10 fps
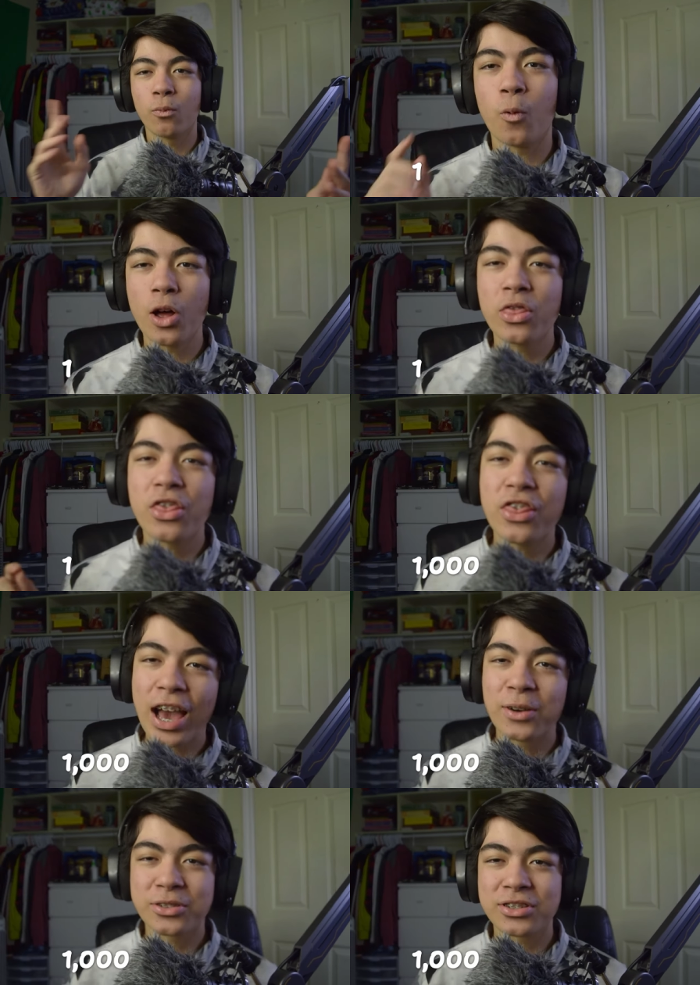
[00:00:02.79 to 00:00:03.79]

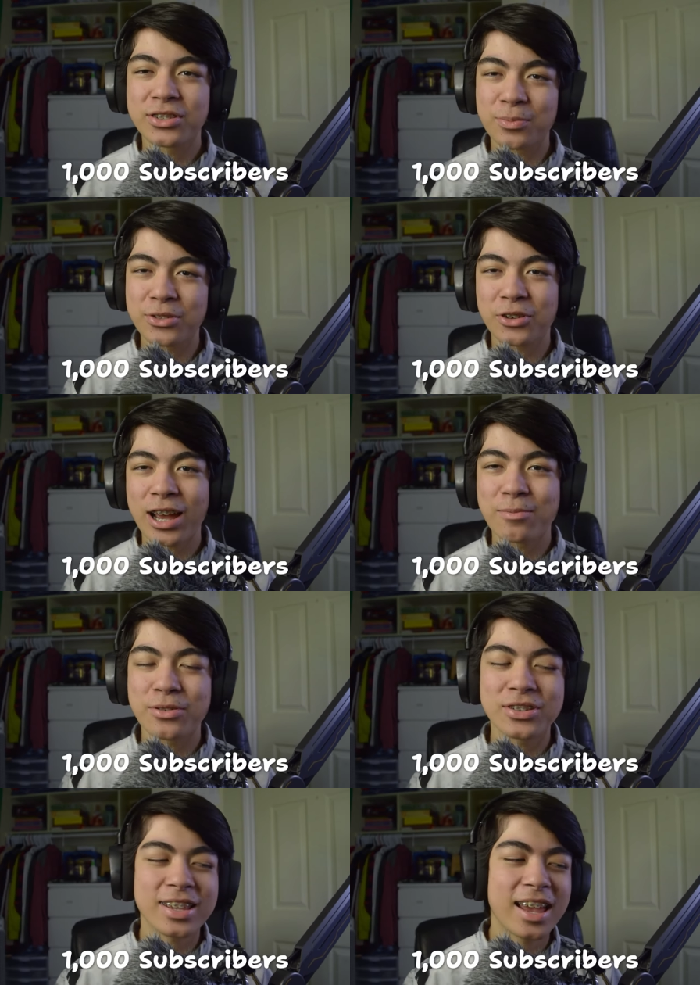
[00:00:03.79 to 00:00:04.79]
1,000
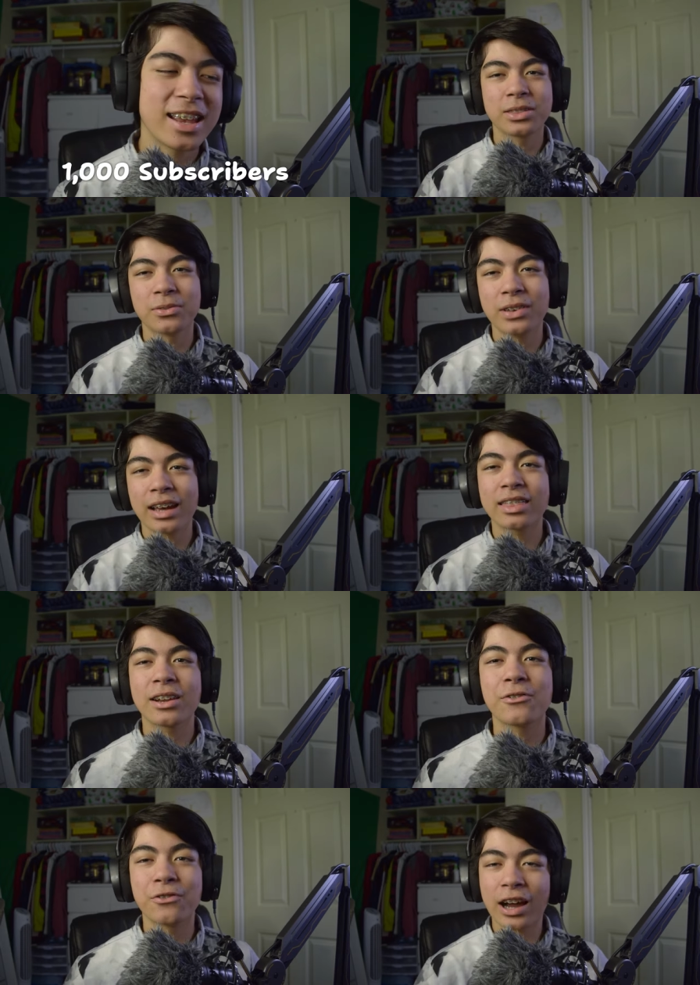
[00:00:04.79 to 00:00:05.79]
subscribers and the fact that
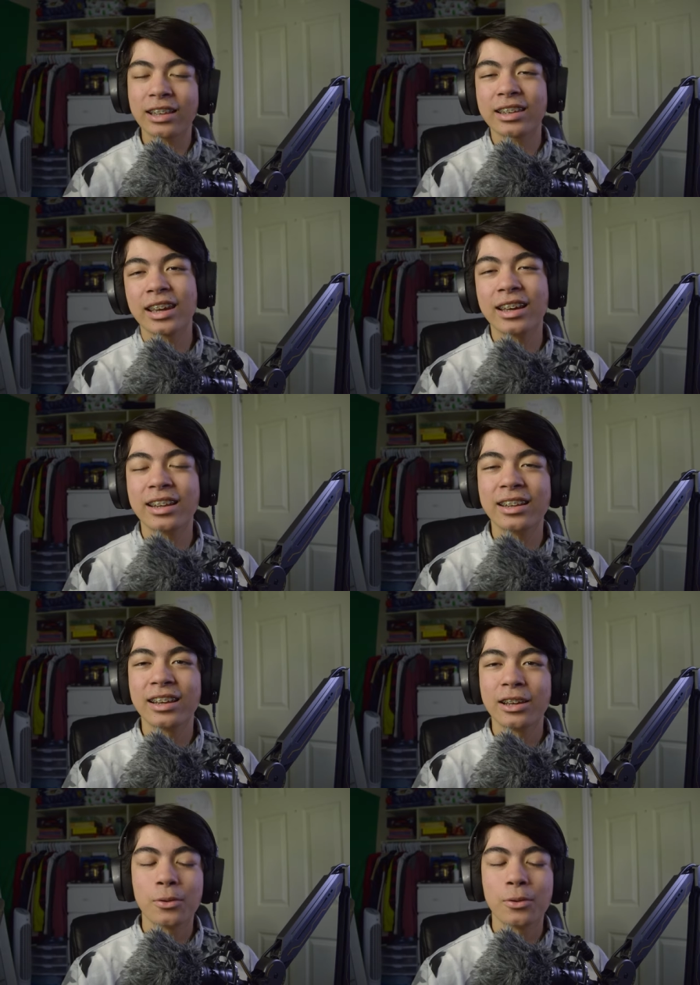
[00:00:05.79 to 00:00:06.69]
I finally hit it